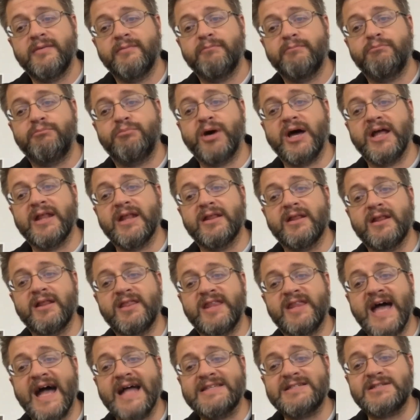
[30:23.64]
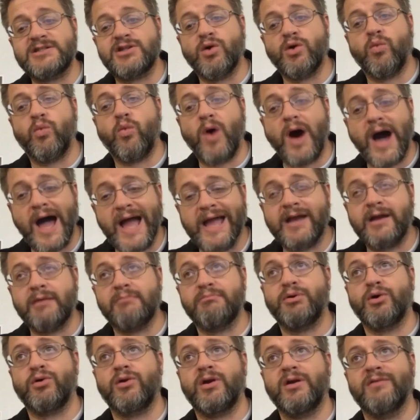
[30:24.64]
But that's the y
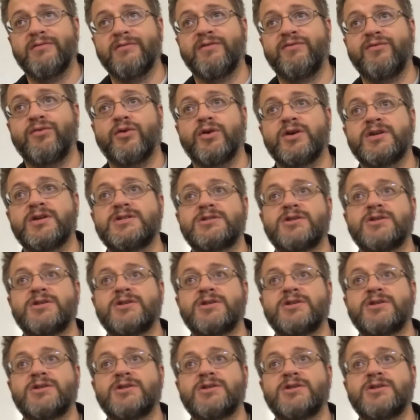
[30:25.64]
component of the force.